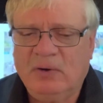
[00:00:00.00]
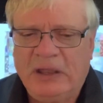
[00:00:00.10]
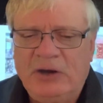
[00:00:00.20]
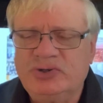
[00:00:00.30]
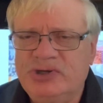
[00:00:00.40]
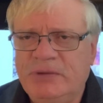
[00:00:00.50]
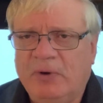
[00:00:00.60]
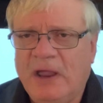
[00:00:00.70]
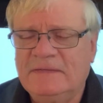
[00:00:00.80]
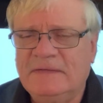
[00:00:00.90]
energy
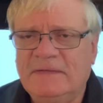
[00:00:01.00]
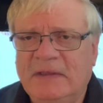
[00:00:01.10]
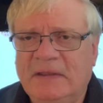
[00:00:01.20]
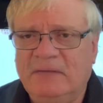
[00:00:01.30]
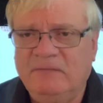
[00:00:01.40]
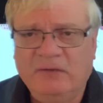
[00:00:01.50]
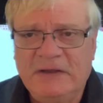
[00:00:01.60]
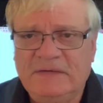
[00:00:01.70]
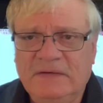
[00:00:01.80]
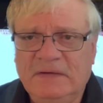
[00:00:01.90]
prices that
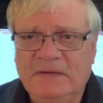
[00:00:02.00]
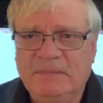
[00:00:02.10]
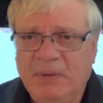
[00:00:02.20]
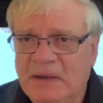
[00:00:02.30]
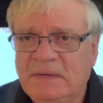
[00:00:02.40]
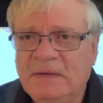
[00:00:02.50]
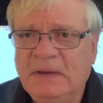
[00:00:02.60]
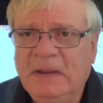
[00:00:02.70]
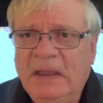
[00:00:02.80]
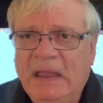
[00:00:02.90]
inflation is peaked
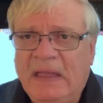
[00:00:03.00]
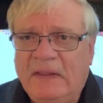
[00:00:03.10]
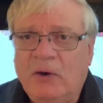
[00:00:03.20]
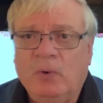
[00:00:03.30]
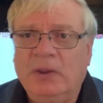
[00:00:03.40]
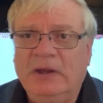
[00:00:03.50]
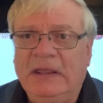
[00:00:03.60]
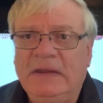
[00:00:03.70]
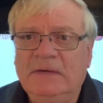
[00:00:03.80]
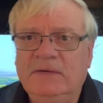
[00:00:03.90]
and they don't really
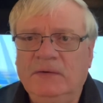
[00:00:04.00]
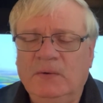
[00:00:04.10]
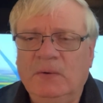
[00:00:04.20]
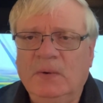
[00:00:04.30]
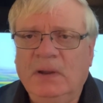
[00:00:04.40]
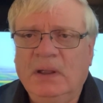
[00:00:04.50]
need to